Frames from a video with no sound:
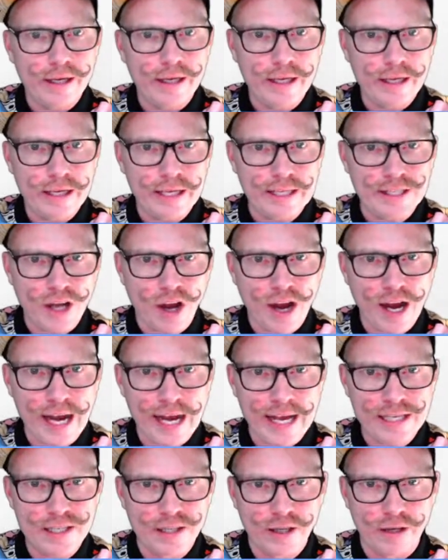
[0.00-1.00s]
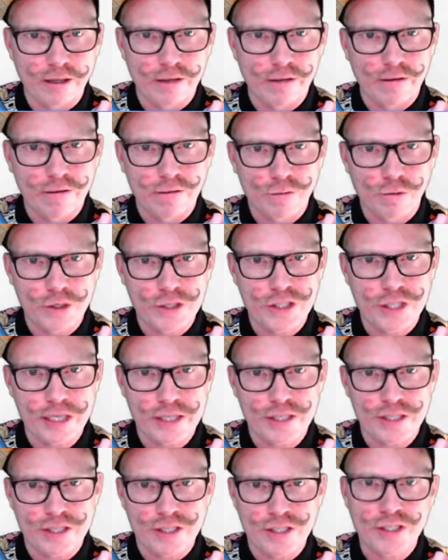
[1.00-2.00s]
its eyes, look, watch
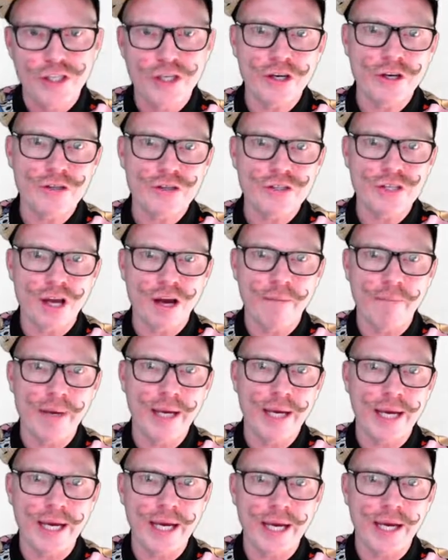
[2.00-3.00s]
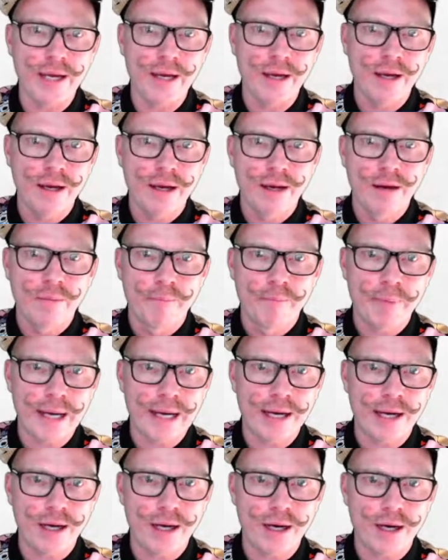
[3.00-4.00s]
this. Cute zombie.
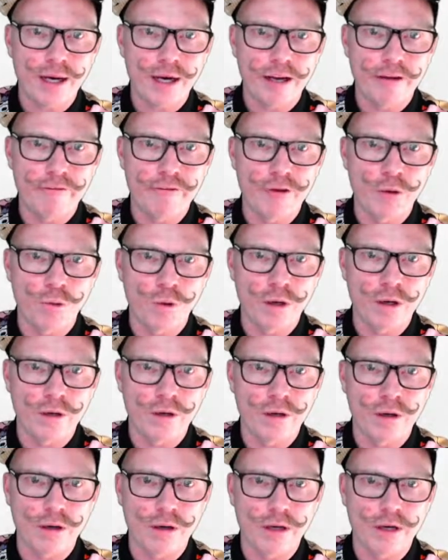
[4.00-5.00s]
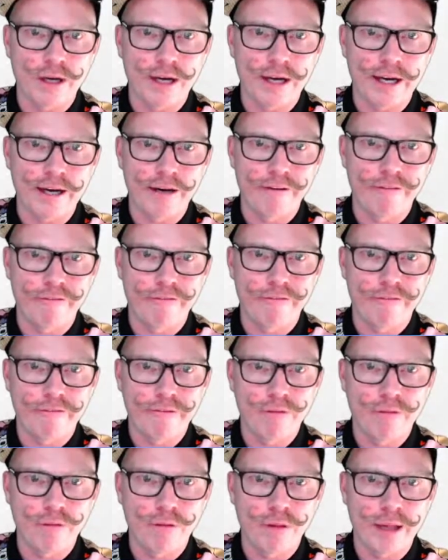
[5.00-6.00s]
But if you want kind of
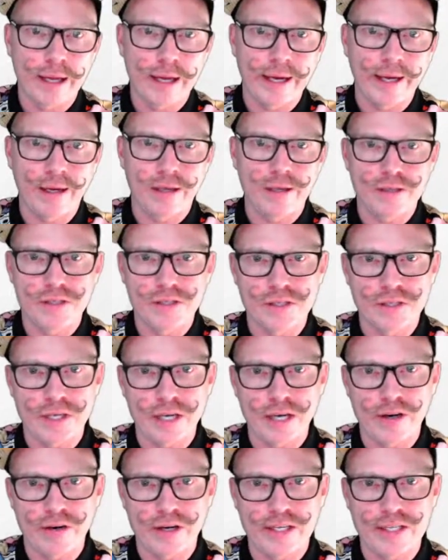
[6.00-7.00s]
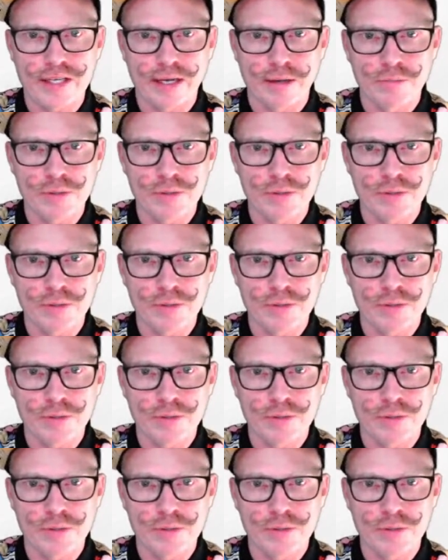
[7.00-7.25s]
like scary dumb